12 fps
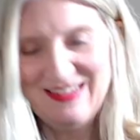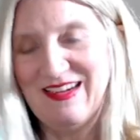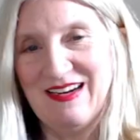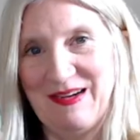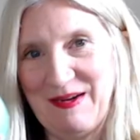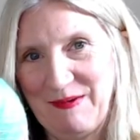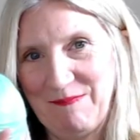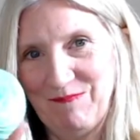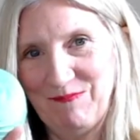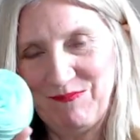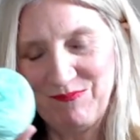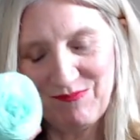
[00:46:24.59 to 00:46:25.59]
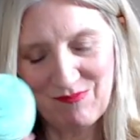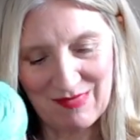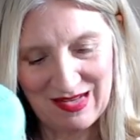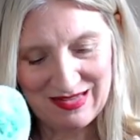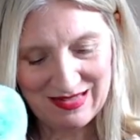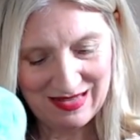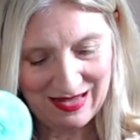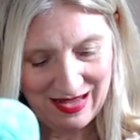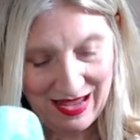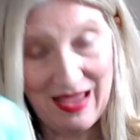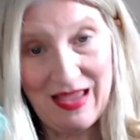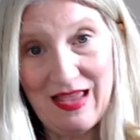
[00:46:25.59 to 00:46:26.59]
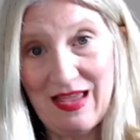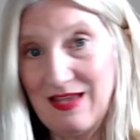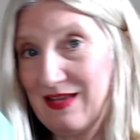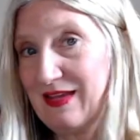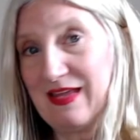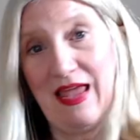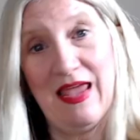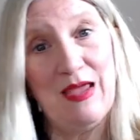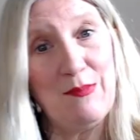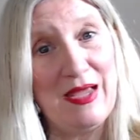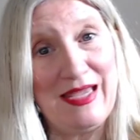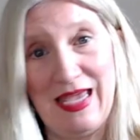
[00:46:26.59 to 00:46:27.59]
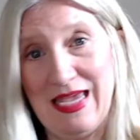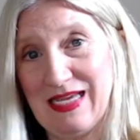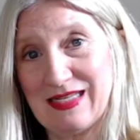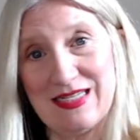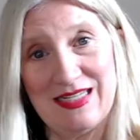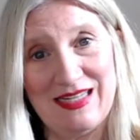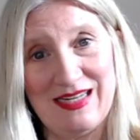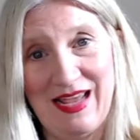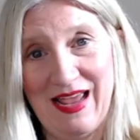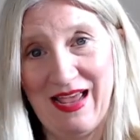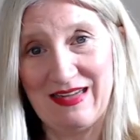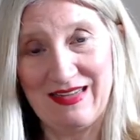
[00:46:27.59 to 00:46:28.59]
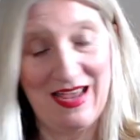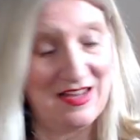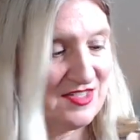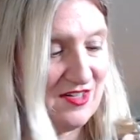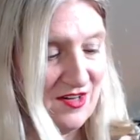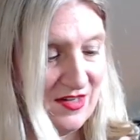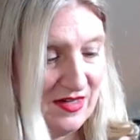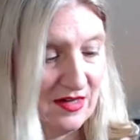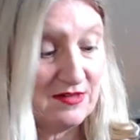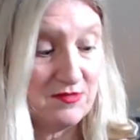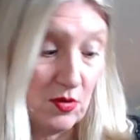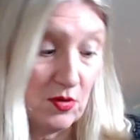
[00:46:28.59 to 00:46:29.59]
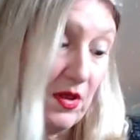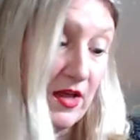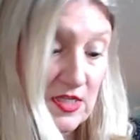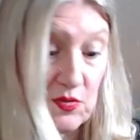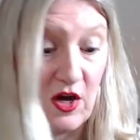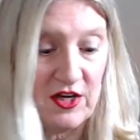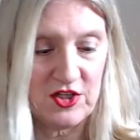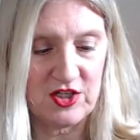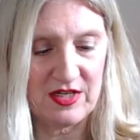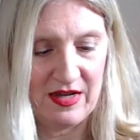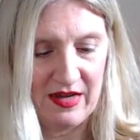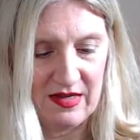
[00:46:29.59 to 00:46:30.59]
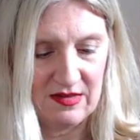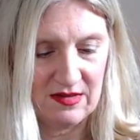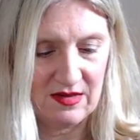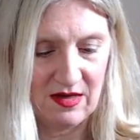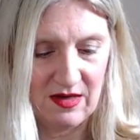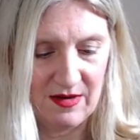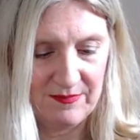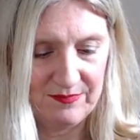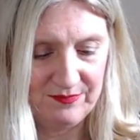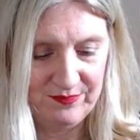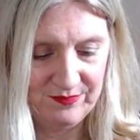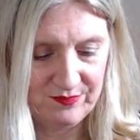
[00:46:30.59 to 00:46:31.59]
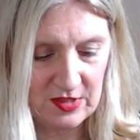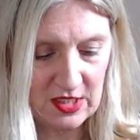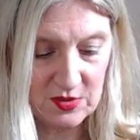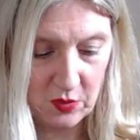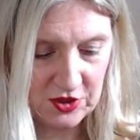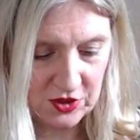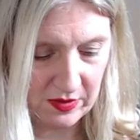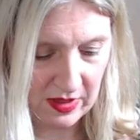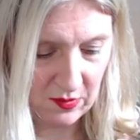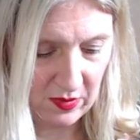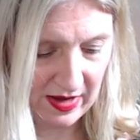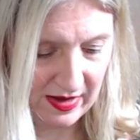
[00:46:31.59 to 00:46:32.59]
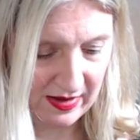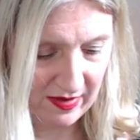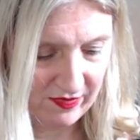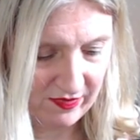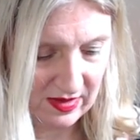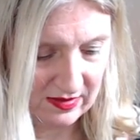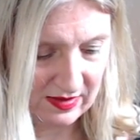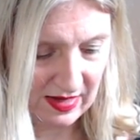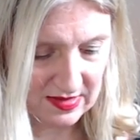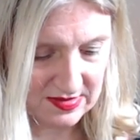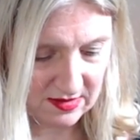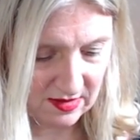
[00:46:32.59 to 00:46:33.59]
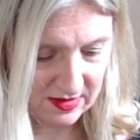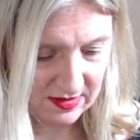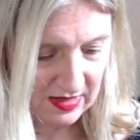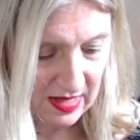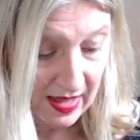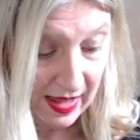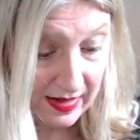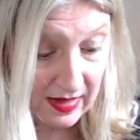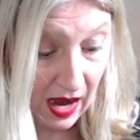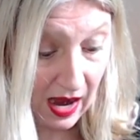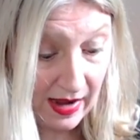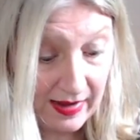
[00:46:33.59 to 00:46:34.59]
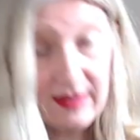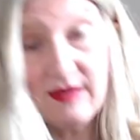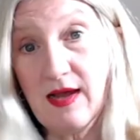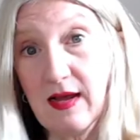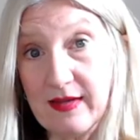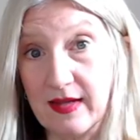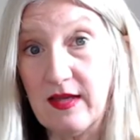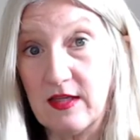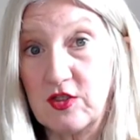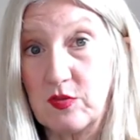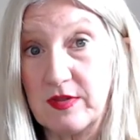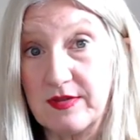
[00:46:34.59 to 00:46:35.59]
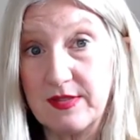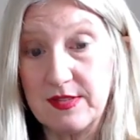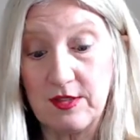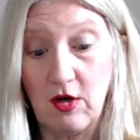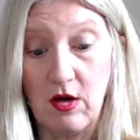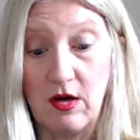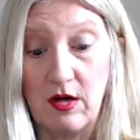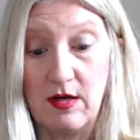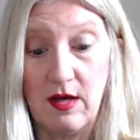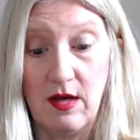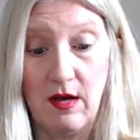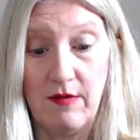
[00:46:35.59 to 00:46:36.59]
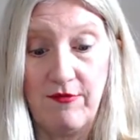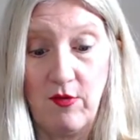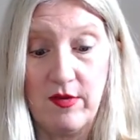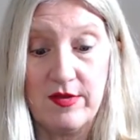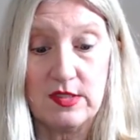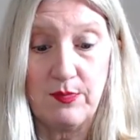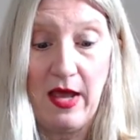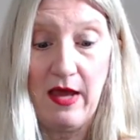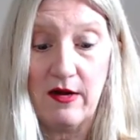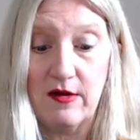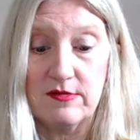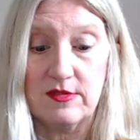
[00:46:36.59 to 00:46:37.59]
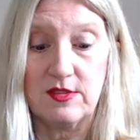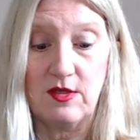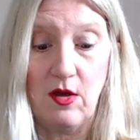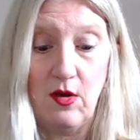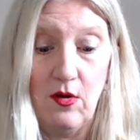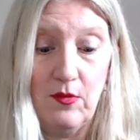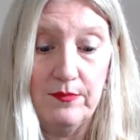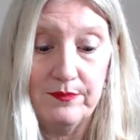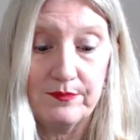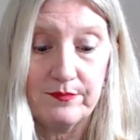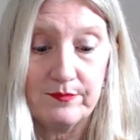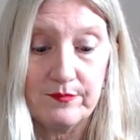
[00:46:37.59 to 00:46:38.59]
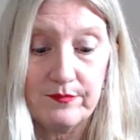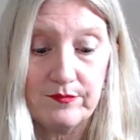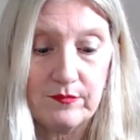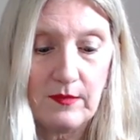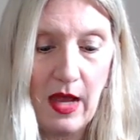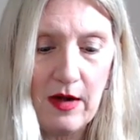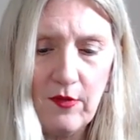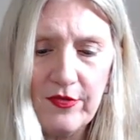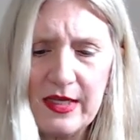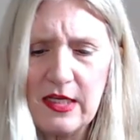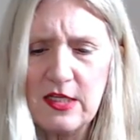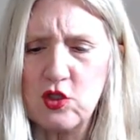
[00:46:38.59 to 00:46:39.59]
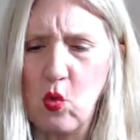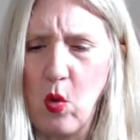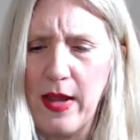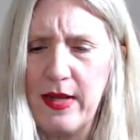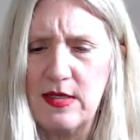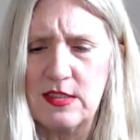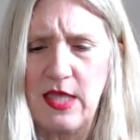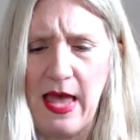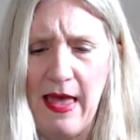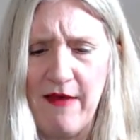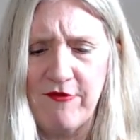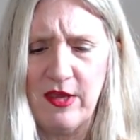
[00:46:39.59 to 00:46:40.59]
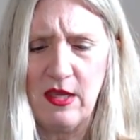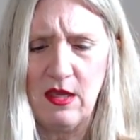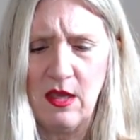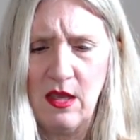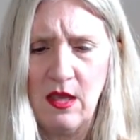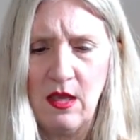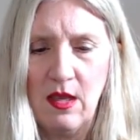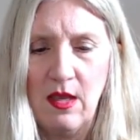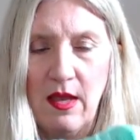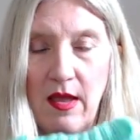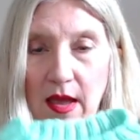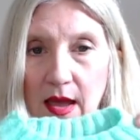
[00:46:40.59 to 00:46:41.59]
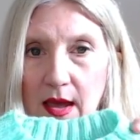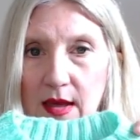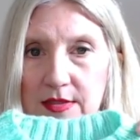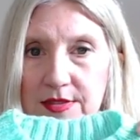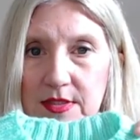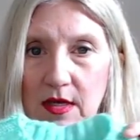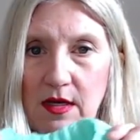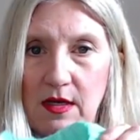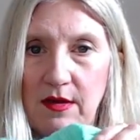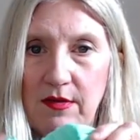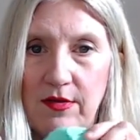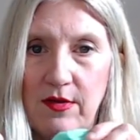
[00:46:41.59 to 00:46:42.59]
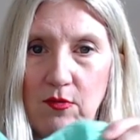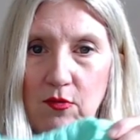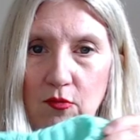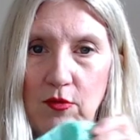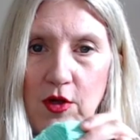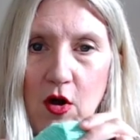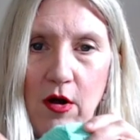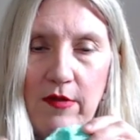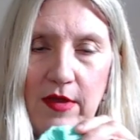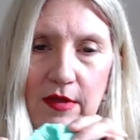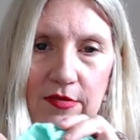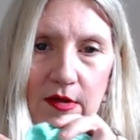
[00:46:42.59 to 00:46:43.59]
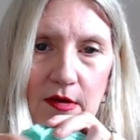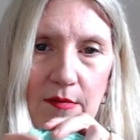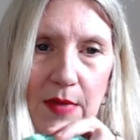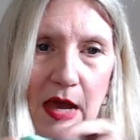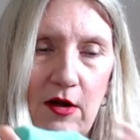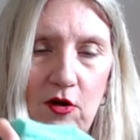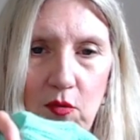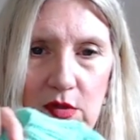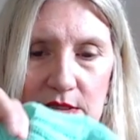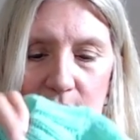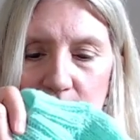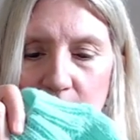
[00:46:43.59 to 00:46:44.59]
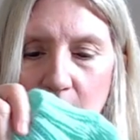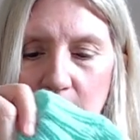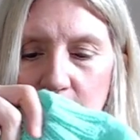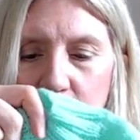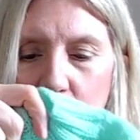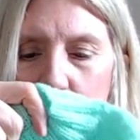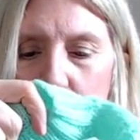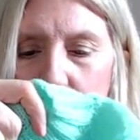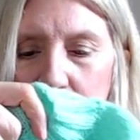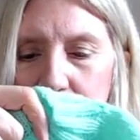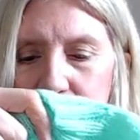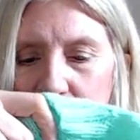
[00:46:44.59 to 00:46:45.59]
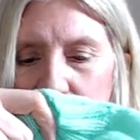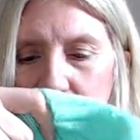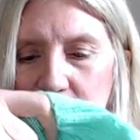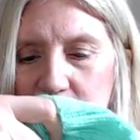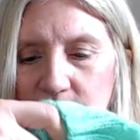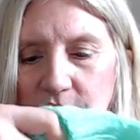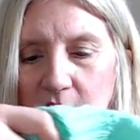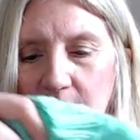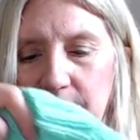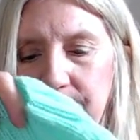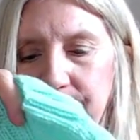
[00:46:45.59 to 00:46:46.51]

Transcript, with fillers: Um, it came, I caked it and cast on. I, well, I swatched and um, I swatched right away and then cast on. And I got gauge with this yarn uh, for this pattern. So I don't think it's quite as heavy as uh, the yarn that the pattern was designed for, but I think it's fine.